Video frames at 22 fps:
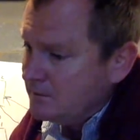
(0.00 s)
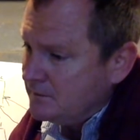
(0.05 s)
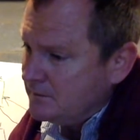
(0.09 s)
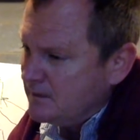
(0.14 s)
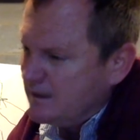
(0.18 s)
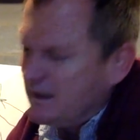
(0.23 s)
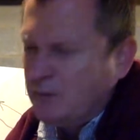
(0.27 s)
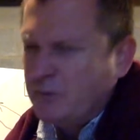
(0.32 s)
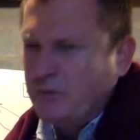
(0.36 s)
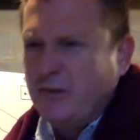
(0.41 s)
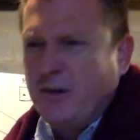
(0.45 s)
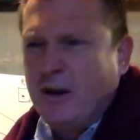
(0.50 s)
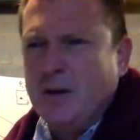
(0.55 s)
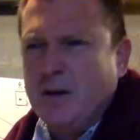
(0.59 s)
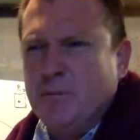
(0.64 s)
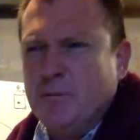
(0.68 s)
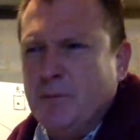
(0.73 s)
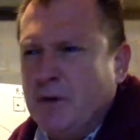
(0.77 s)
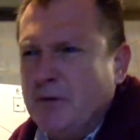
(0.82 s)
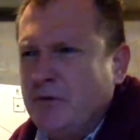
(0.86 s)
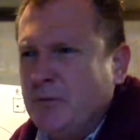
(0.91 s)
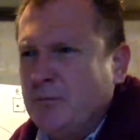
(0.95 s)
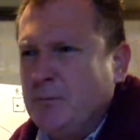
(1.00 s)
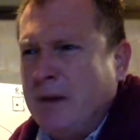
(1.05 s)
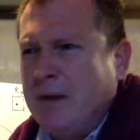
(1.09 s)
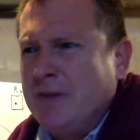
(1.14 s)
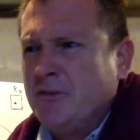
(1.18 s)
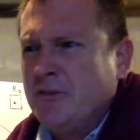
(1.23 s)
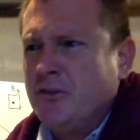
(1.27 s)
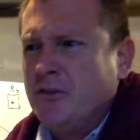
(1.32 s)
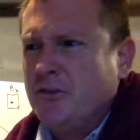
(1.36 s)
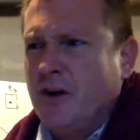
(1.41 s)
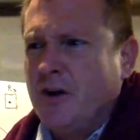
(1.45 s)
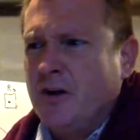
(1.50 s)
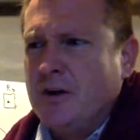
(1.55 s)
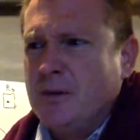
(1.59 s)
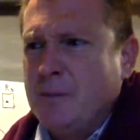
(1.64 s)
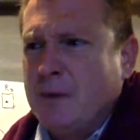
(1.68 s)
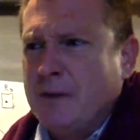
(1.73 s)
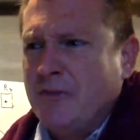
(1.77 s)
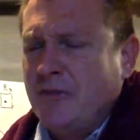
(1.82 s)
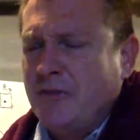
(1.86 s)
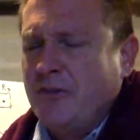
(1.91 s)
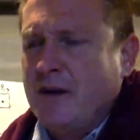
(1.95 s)
Yeah, I was about to talk
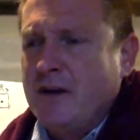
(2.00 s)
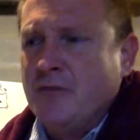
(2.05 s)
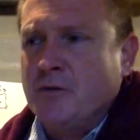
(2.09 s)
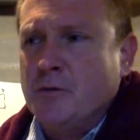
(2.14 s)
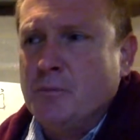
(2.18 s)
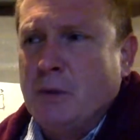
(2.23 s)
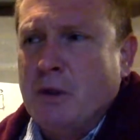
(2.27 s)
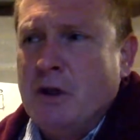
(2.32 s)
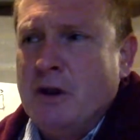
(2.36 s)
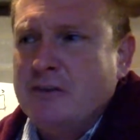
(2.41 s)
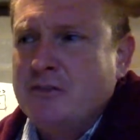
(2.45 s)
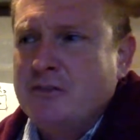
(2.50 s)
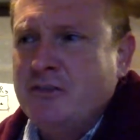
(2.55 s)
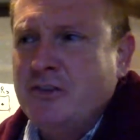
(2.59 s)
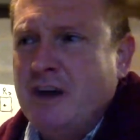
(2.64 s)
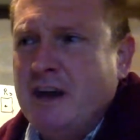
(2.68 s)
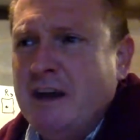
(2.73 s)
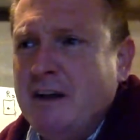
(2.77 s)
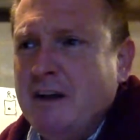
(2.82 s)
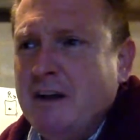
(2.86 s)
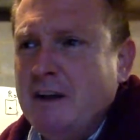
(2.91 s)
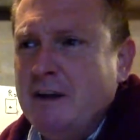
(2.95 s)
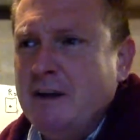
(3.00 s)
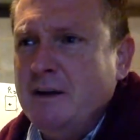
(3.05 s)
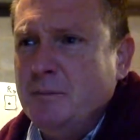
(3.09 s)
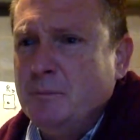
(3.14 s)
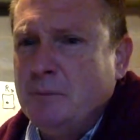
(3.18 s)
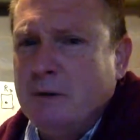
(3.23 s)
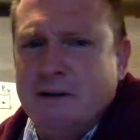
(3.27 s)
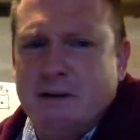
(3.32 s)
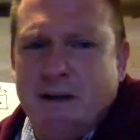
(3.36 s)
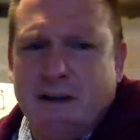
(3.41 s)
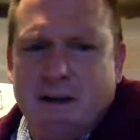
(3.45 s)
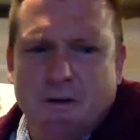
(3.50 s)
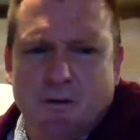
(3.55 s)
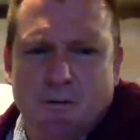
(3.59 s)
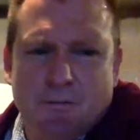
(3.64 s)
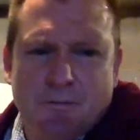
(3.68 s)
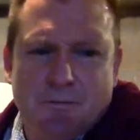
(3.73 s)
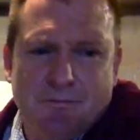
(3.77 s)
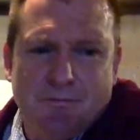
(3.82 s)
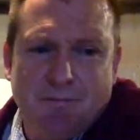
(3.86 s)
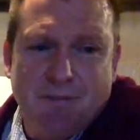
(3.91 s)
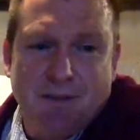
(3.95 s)
about cipher block chaining, but I don't
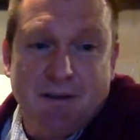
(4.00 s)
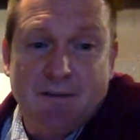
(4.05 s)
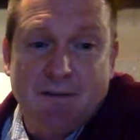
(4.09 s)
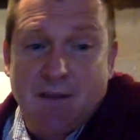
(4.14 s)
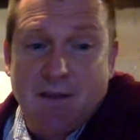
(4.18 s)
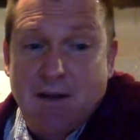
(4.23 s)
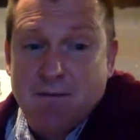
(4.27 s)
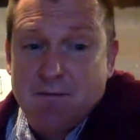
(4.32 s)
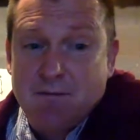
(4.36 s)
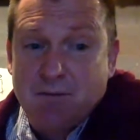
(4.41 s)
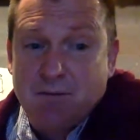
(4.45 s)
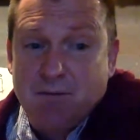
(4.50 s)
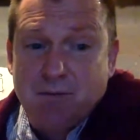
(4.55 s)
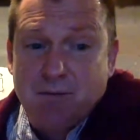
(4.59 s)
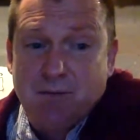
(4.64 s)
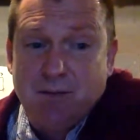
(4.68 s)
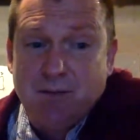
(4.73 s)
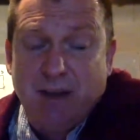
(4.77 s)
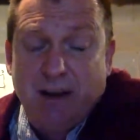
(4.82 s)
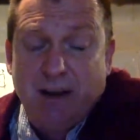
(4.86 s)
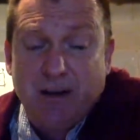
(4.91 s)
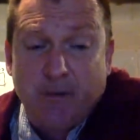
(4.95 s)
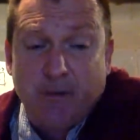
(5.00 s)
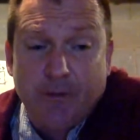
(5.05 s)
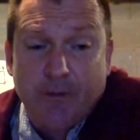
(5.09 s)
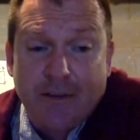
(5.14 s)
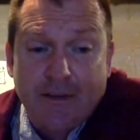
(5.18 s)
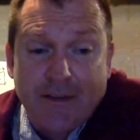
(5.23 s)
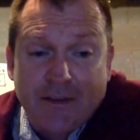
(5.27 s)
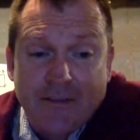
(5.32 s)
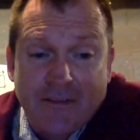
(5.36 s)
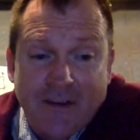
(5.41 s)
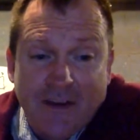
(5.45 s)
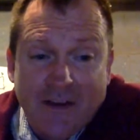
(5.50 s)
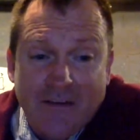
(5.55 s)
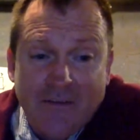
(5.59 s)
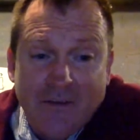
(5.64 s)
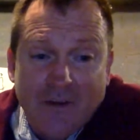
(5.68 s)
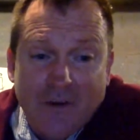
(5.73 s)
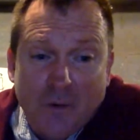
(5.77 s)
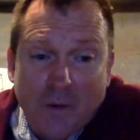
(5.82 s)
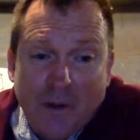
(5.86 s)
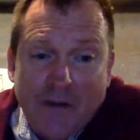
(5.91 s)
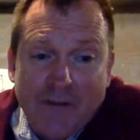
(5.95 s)
think that's in the
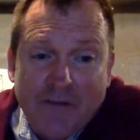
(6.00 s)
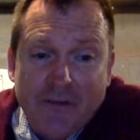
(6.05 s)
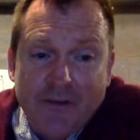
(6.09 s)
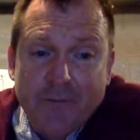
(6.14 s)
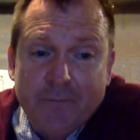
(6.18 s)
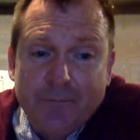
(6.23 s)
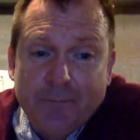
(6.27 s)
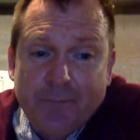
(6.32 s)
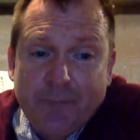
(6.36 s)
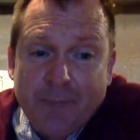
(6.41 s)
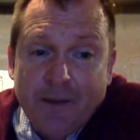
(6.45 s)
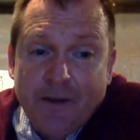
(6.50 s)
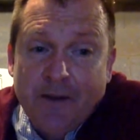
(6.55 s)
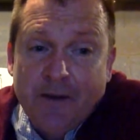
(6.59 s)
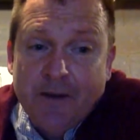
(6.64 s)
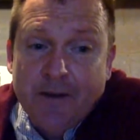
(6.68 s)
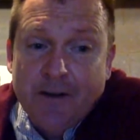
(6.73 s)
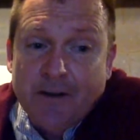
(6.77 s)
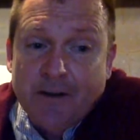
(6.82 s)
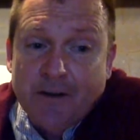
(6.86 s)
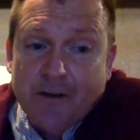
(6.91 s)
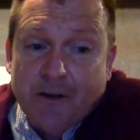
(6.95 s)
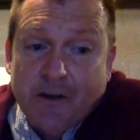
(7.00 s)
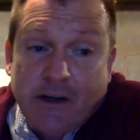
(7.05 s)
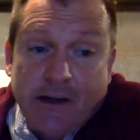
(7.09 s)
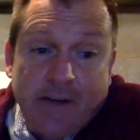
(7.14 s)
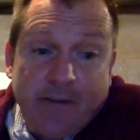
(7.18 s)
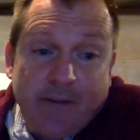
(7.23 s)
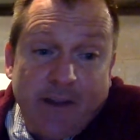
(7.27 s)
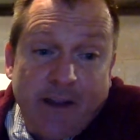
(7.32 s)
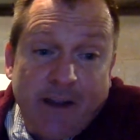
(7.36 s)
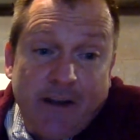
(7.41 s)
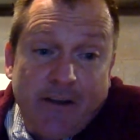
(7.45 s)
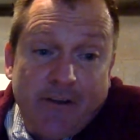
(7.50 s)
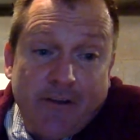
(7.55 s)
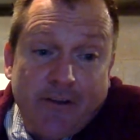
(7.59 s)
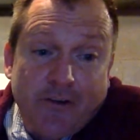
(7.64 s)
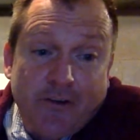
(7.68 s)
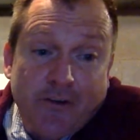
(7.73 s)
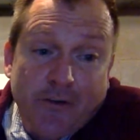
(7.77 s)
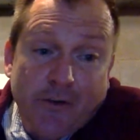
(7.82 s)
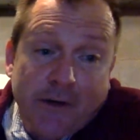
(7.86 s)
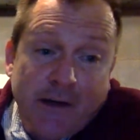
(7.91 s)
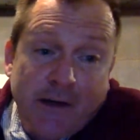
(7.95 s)
question. Looking at the answer,
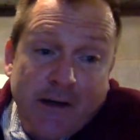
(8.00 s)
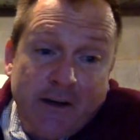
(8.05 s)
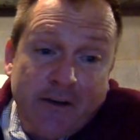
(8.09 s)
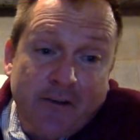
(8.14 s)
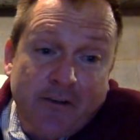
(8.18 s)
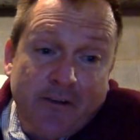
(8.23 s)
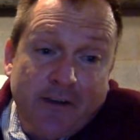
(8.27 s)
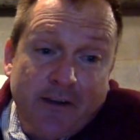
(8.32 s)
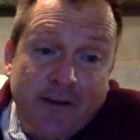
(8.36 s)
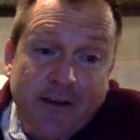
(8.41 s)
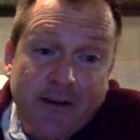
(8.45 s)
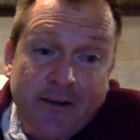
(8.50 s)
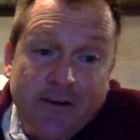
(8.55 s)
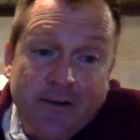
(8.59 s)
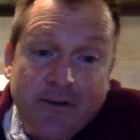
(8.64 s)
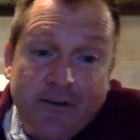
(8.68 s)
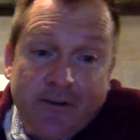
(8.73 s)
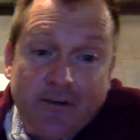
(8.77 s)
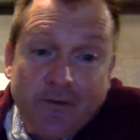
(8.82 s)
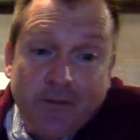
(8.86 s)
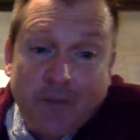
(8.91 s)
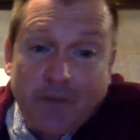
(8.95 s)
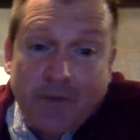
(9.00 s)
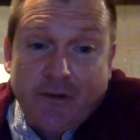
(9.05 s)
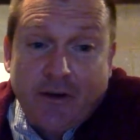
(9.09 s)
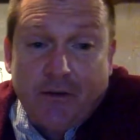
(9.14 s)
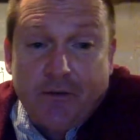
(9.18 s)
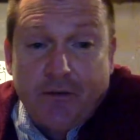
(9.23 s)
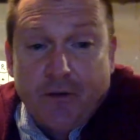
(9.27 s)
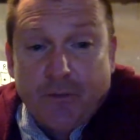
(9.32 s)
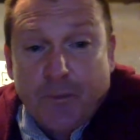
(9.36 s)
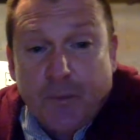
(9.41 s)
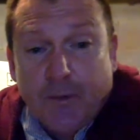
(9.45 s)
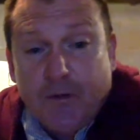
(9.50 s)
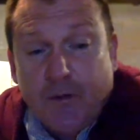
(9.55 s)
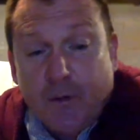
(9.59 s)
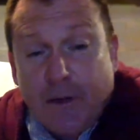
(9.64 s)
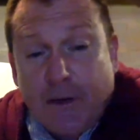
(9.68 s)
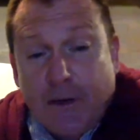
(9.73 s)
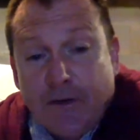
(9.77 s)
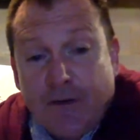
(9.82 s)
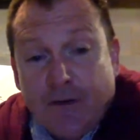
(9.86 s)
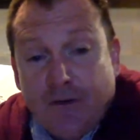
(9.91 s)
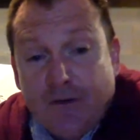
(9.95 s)
so again, it says, what's the difference between
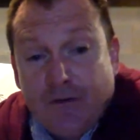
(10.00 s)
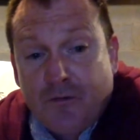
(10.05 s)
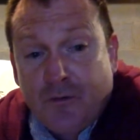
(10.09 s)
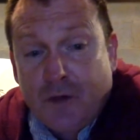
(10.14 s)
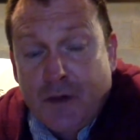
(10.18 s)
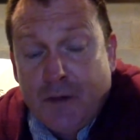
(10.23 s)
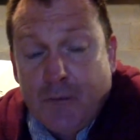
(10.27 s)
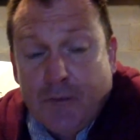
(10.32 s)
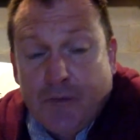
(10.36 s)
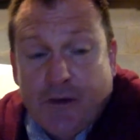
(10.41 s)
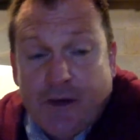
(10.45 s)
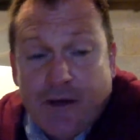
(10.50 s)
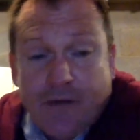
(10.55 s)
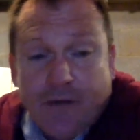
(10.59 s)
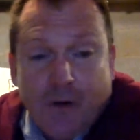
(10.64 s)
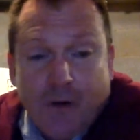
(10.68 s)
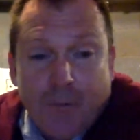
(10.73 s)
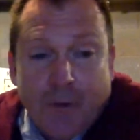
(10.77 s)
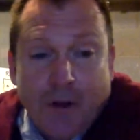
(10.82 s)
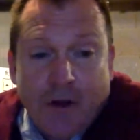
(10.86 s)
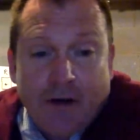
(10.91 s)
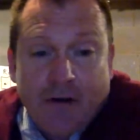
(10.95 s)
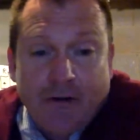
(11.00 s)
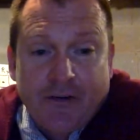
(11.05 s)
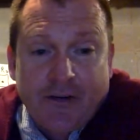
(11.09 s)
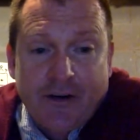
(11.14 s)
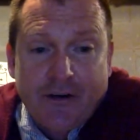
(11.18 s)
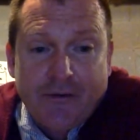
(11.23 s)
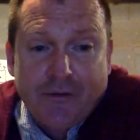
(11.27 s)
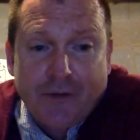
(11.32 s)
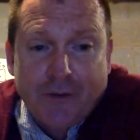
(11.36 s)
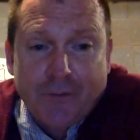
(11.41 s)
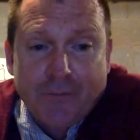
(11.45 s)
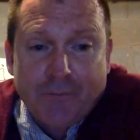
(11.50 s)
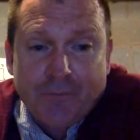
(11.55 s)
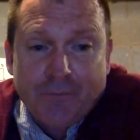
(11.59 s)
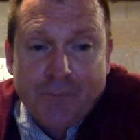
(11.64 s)
a stream cipher and a block cipher?